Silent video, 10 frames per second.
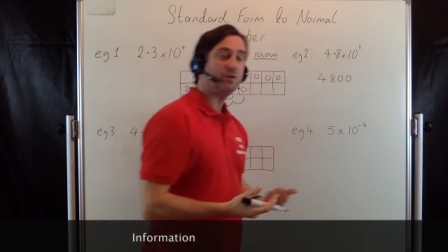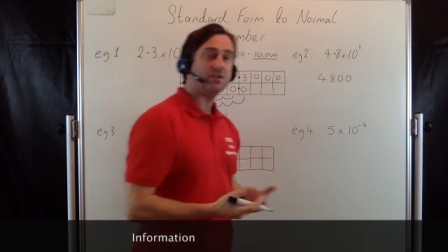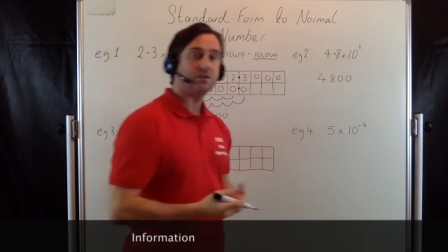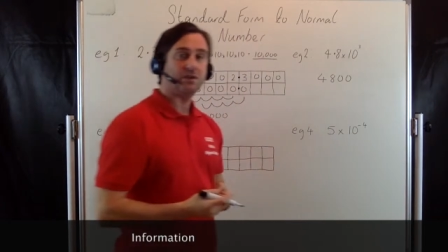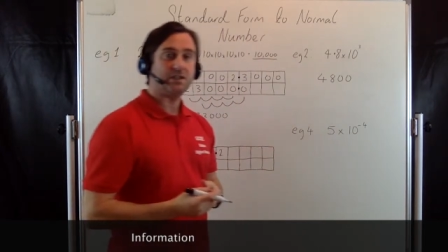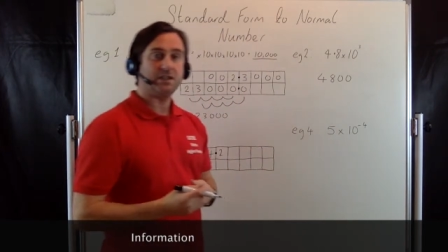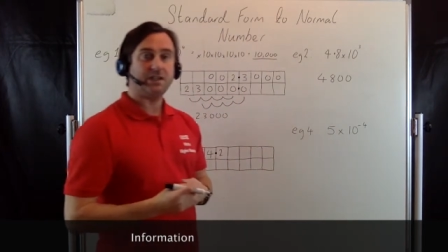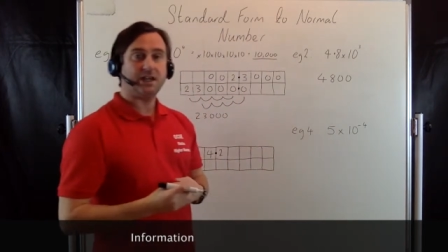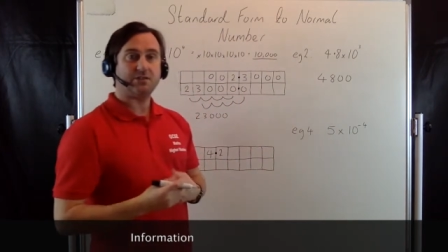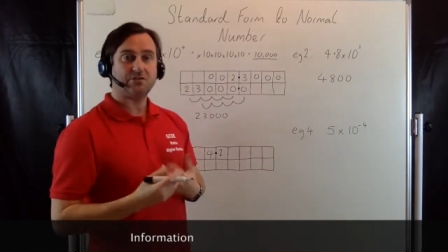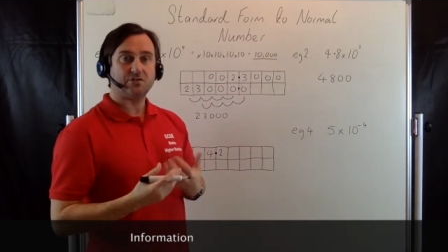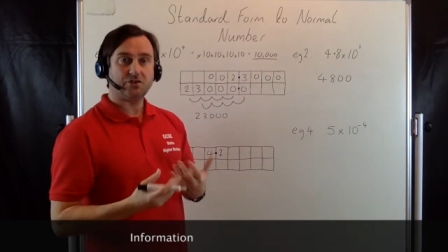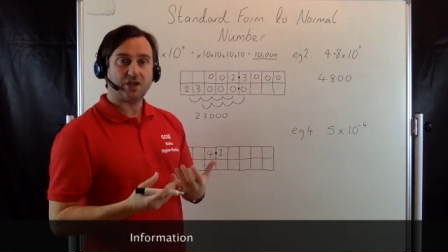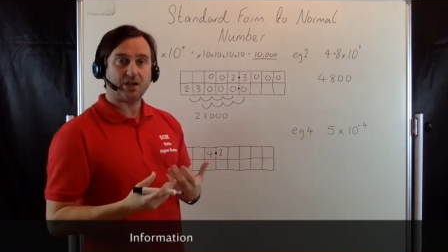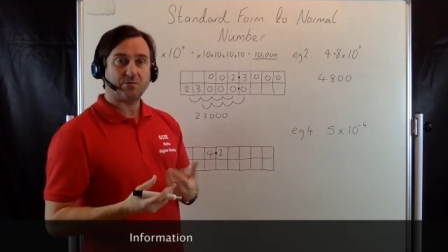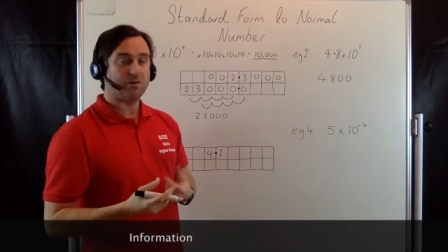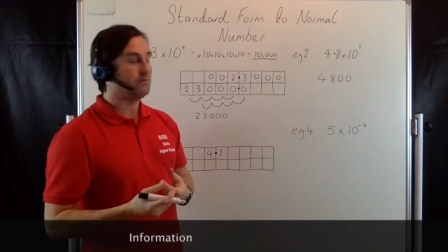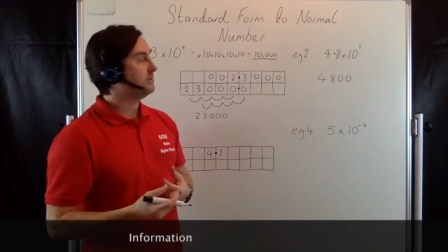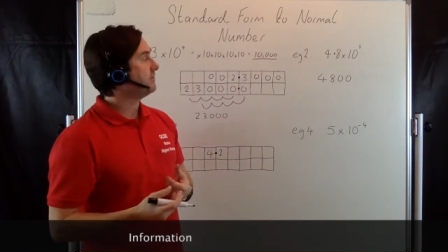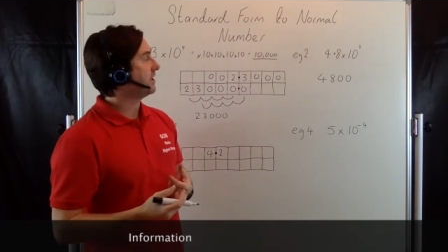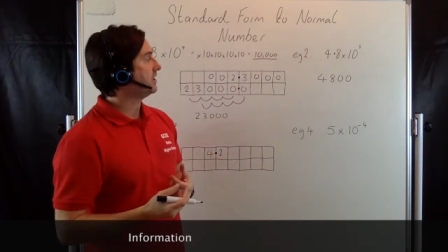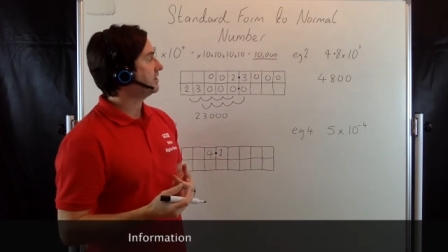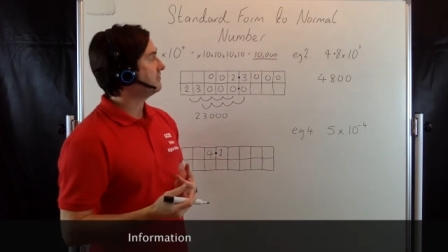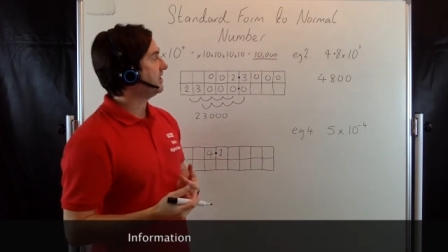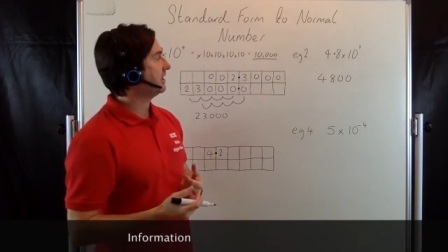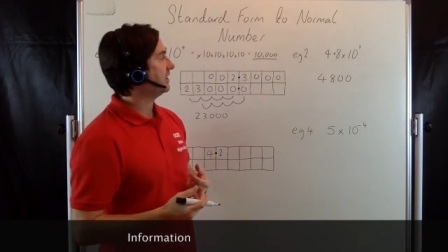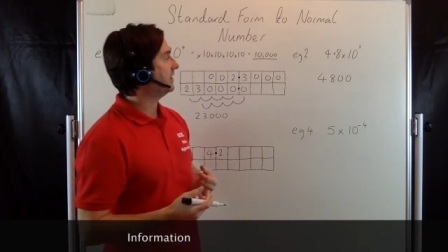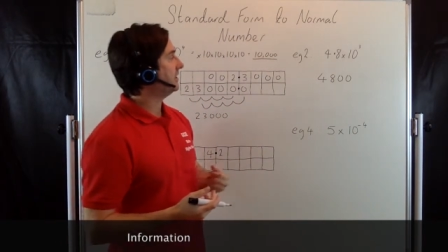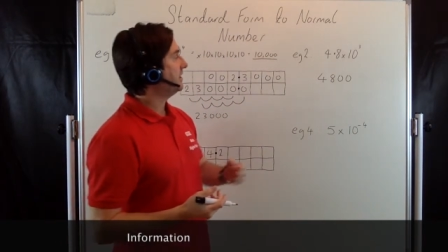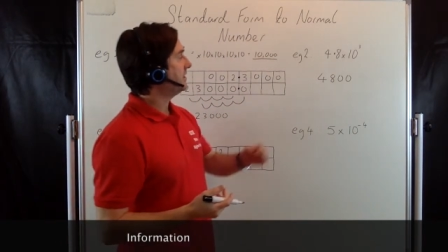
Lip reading: always a good idea now to check whether we've done it correctly.